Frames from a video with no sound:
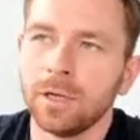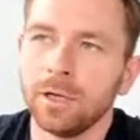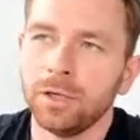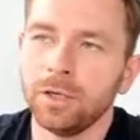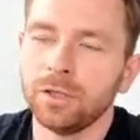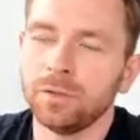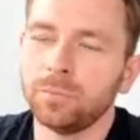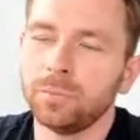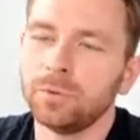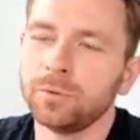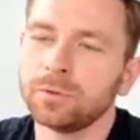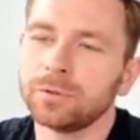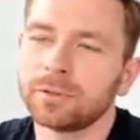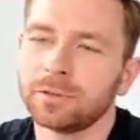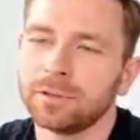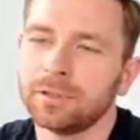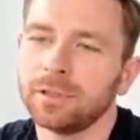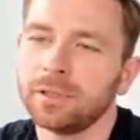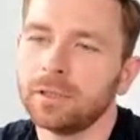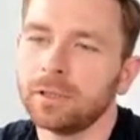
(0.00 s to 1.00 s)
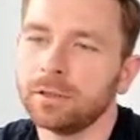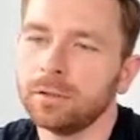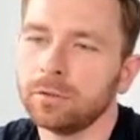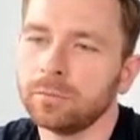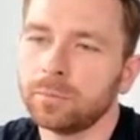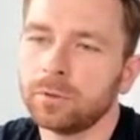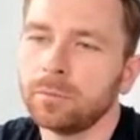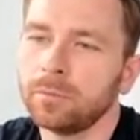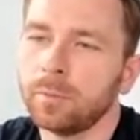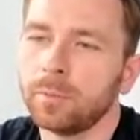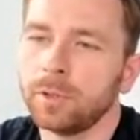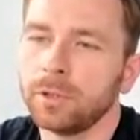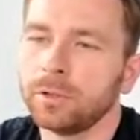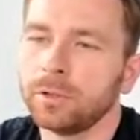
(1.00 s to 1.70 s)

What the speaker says: input, you probably